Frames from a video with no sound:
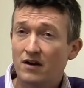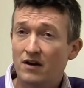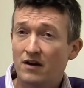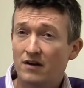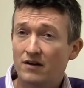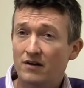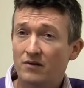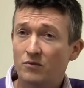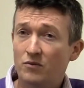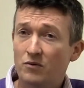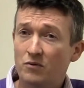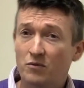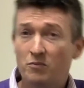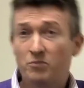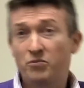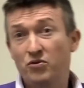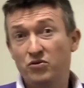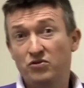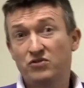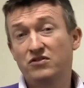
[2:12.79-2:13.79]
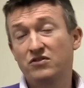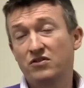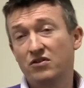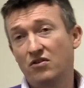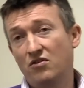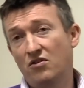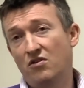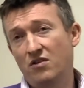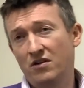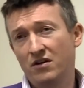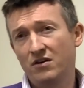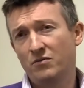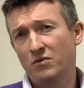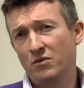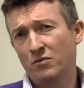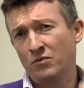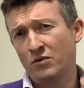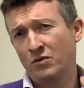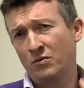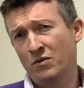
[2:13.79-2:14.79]
and then we will process it according to
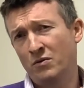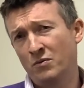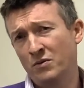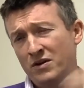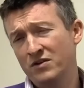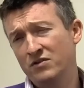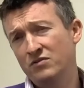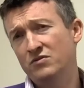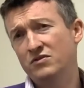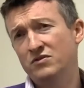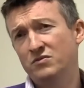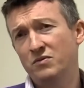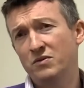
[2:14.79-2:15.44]
what we do is